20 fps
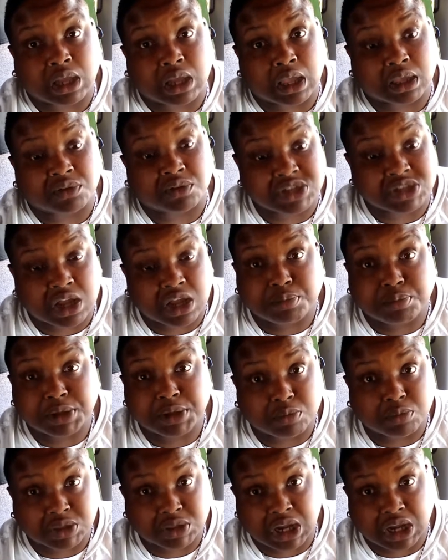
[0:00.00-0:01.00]
Like if it's not gonna
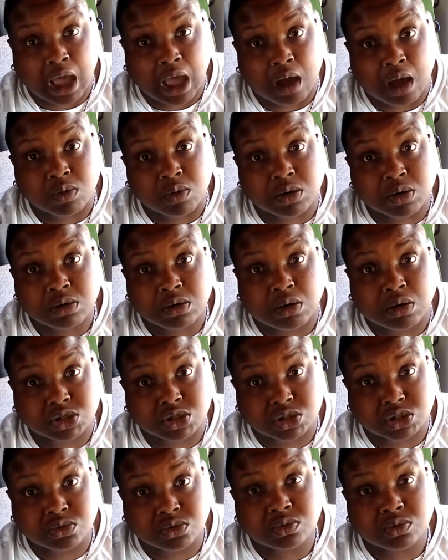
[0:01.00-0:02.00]
pick up within an hour or
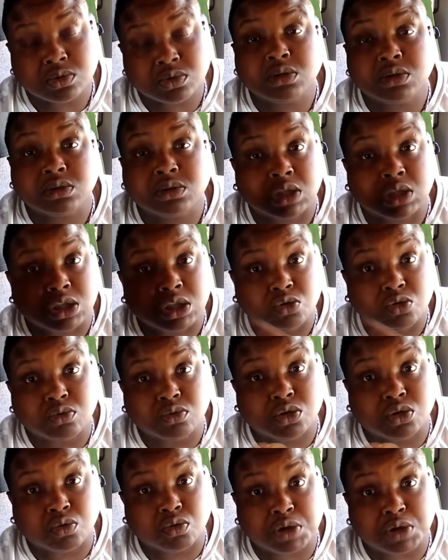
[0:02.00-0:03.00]
two, then you
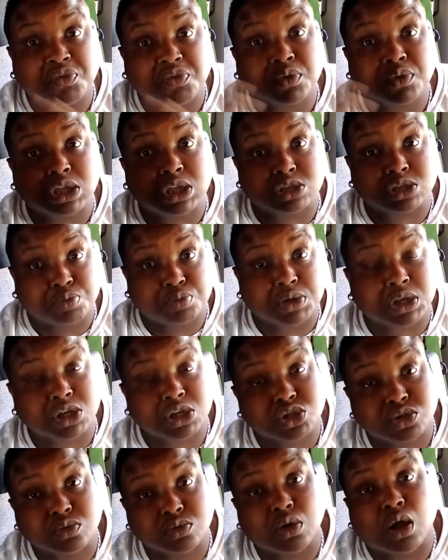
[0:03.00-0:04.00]
your reefer gets put
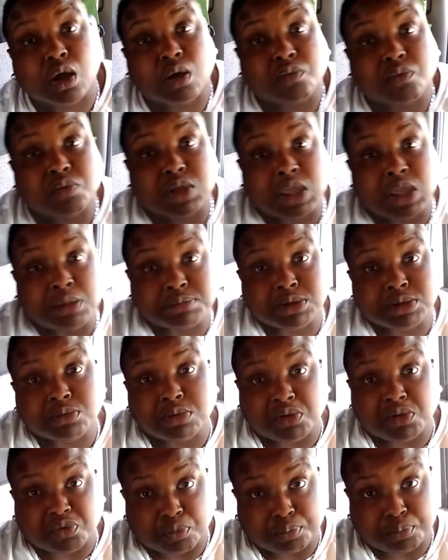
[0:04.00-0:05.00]
into a empty
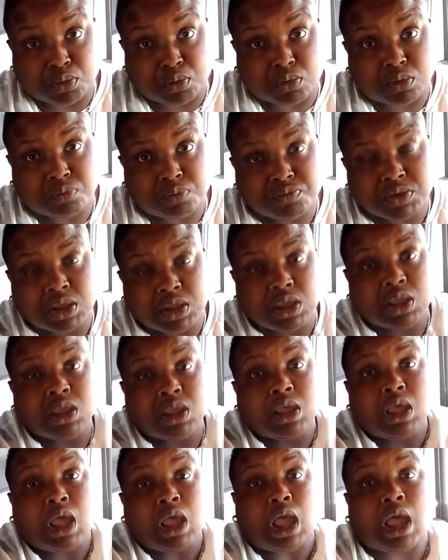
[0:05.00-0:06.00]
reefer pool,
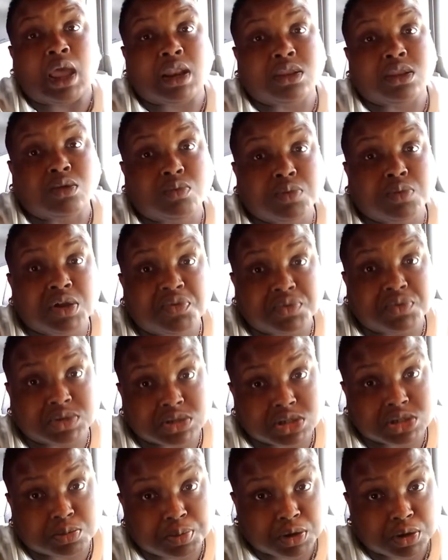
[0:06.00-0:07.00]
and the reefers
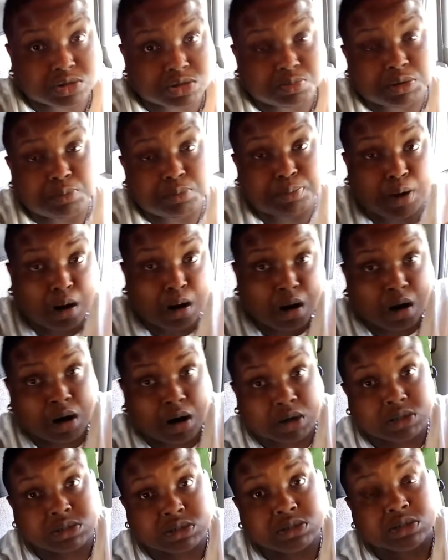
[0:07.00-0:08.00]
are supposed to be
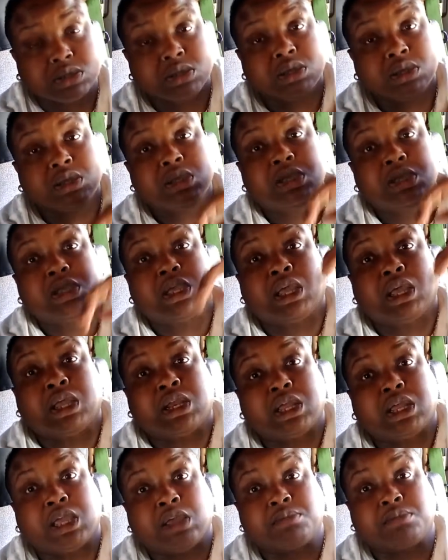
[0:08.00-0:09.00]
parked
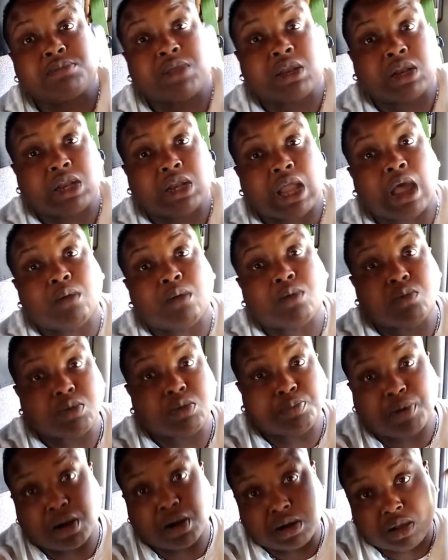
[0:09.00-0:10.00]
in a, in a lot where
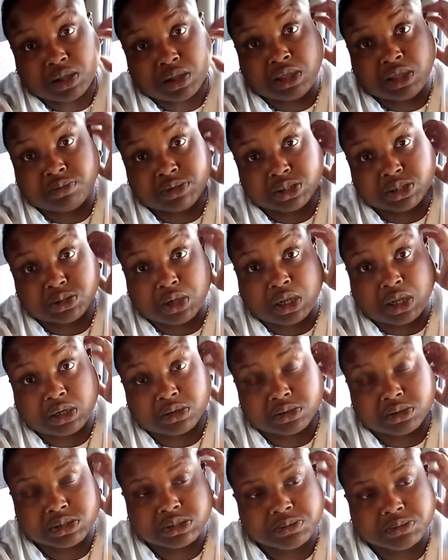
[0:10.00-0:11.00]
we park all the empty
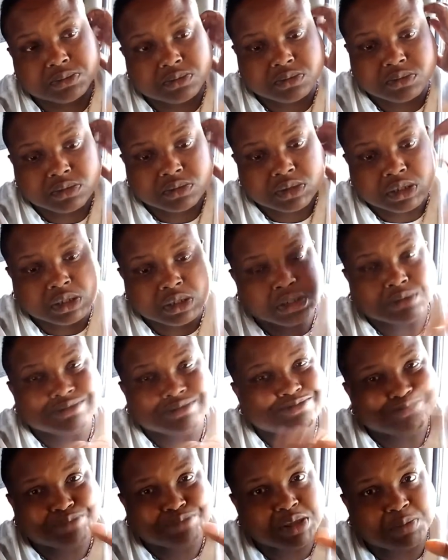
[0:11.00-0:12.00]
trailers.
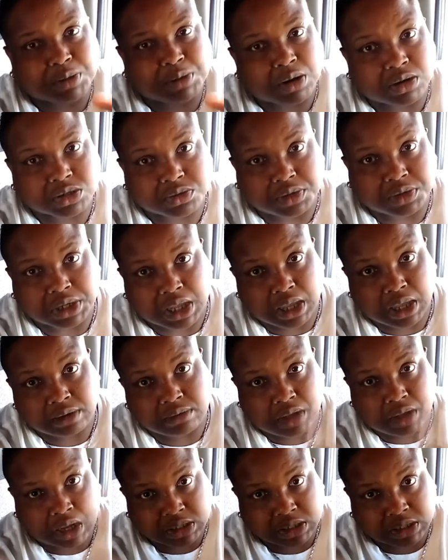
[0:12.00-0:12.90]
People aren't doing that.